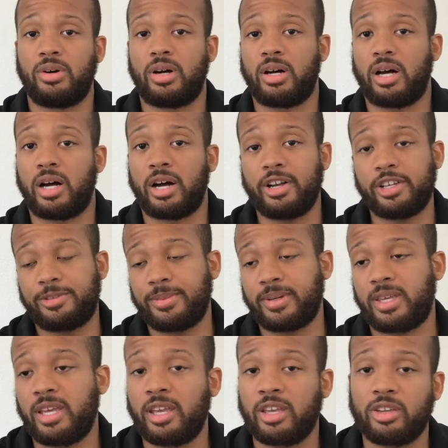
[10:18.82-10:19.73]
Osman
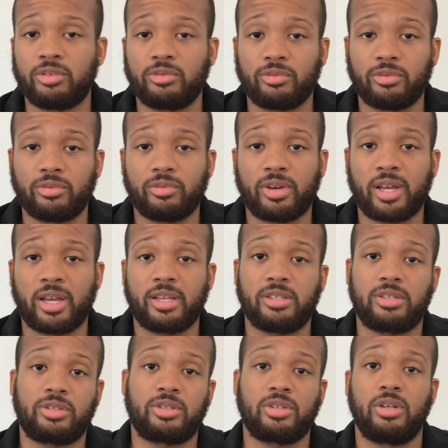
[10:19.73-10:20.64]
Canyon
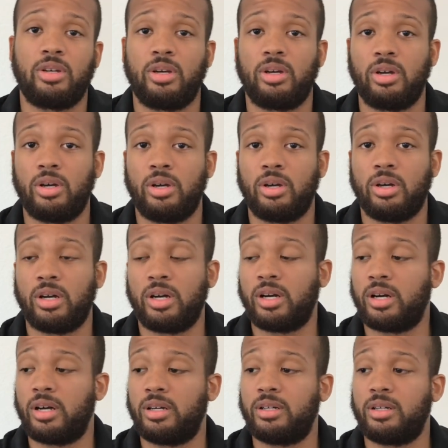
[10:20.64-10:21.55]
Ranch,
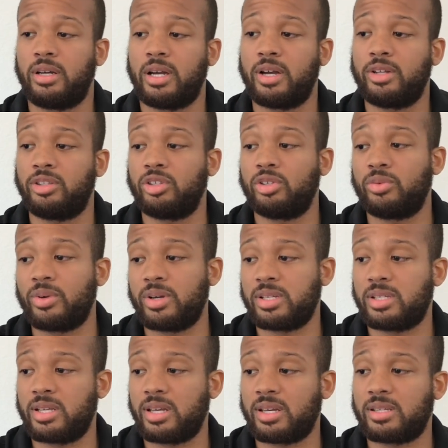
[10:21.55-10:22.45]
out there in
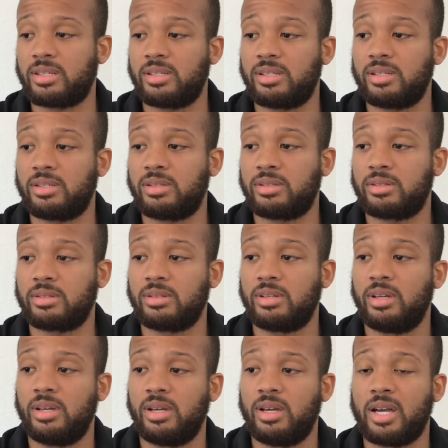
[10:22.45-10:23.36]
West Texas,
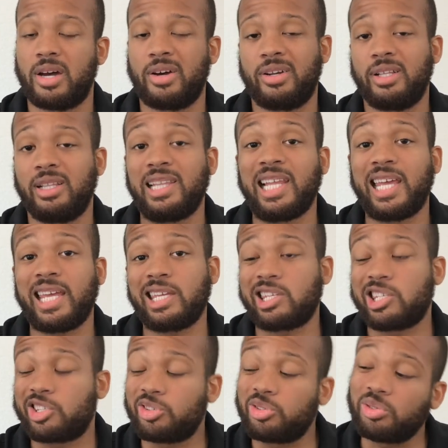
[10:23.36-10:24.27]
out in
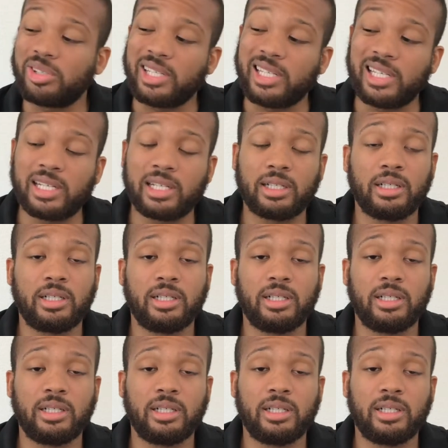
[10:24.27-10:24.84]
Langtree,